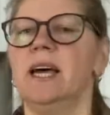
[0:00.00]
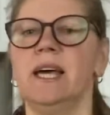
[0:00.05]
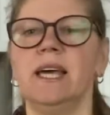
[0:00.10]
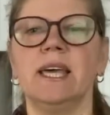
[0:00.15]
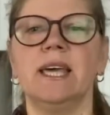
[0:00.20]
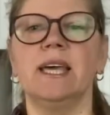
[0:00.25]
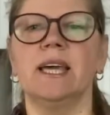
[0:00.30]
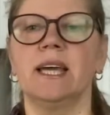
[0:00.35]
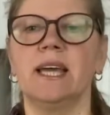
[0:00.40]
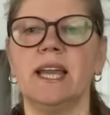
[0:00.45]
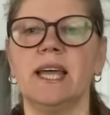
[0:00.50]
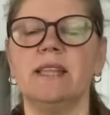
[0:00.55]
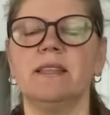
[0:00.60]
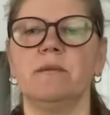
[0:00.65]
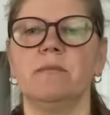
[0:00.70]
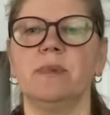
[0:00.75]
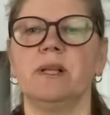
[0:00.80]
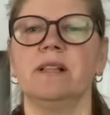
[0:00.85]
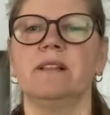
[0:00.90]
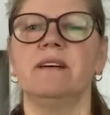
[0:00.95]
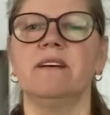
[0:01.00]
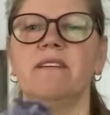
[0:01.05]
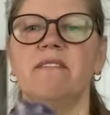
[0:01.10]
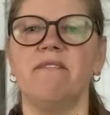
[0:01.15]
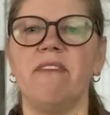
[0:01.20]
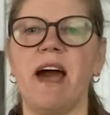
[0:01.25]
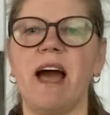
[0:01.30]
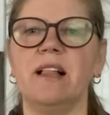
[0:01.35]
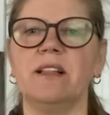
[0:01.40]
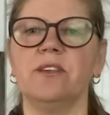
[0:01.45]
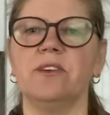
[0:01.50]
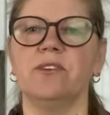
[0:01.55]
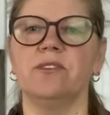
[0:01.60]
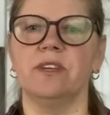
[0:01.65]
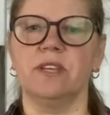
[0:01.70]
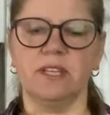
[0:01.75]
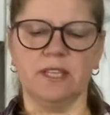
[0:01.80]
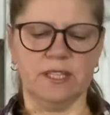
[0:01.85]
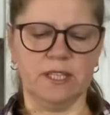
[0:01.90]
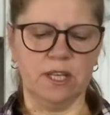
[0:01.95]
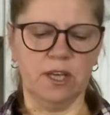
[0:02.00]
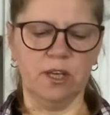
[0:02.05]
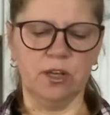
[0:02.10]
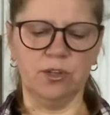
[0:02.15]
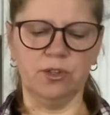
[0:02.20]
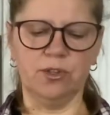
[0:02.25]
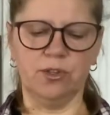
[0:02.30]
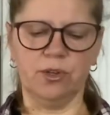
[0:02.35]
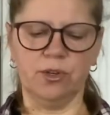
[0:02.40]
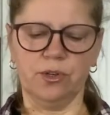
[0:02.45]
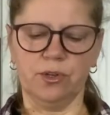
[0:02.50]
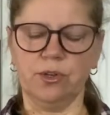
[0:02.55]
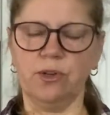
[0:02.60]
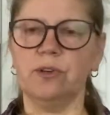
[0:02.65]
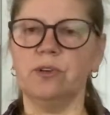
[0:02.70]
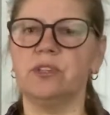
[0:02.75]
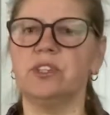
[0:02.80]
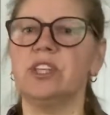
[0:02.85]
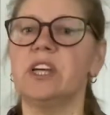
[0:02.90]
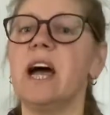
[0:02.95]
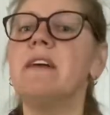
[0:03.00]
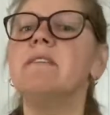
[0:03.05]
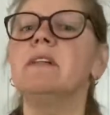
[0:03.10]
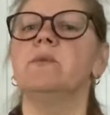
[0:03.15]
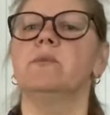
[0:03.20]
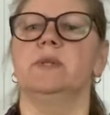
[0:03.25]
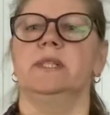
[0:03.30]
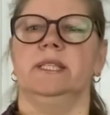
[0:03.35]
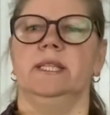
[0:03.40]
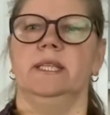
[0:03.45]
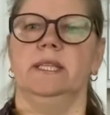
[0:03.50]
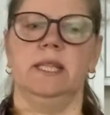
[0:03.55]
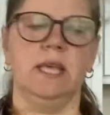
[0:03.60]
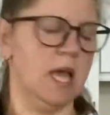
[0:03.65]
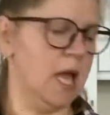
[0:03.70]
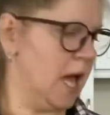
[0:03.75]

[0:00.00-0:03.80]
incredible value, is to travel with it.